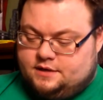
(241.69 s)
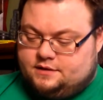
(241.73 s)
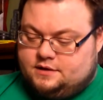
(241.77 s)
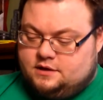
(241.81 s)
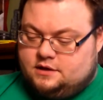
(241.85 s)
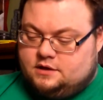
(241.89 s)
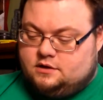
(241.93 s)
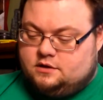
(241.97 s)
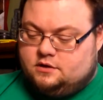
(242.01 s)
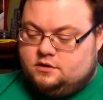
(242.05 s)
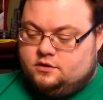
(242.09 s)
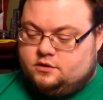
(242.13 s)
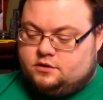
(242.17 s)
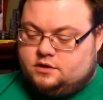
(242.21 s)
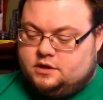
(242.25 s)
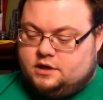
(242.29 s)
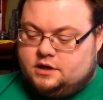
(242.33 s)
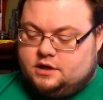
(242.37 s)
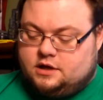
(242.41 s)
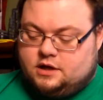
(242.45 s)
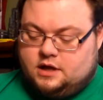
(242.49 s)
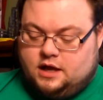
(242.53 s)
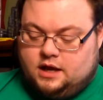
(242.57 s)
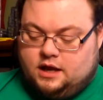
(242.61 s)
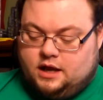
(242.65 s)
I think it looked
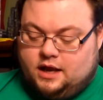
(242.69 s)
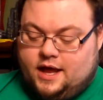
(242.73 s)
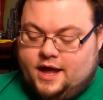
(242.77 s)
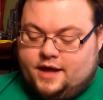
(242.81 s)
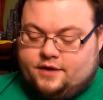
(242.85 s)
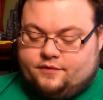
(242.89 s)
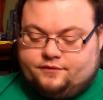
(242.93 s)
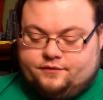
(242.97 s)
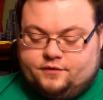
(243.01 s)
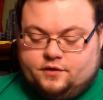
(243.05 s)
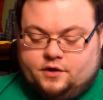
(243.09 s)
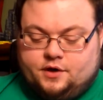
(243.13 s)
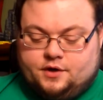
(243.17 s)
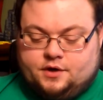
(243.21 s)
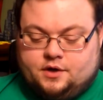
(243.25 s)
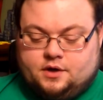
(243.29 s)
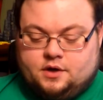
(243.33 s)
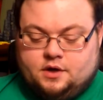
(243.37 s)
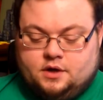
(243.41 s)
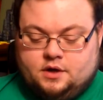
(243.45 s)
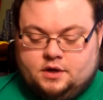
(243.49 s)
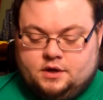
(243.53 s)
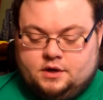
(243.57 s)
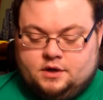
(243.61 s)
like a lot of fun.